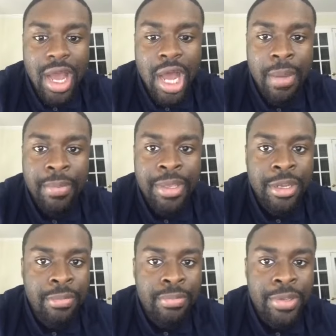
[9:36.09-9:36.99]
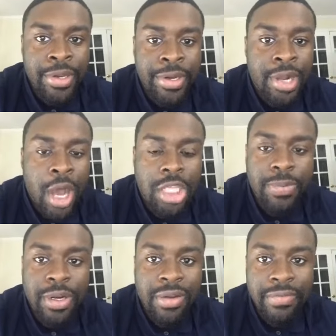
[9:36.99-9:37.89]
um, your your
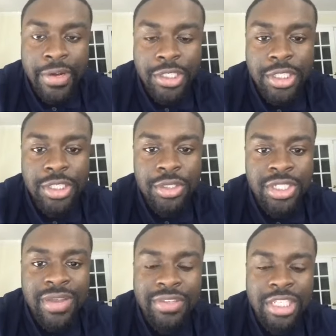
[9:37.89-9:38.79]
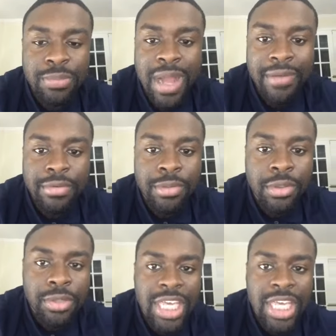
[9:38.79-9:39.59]
cost per conversion, you see everything's profitable.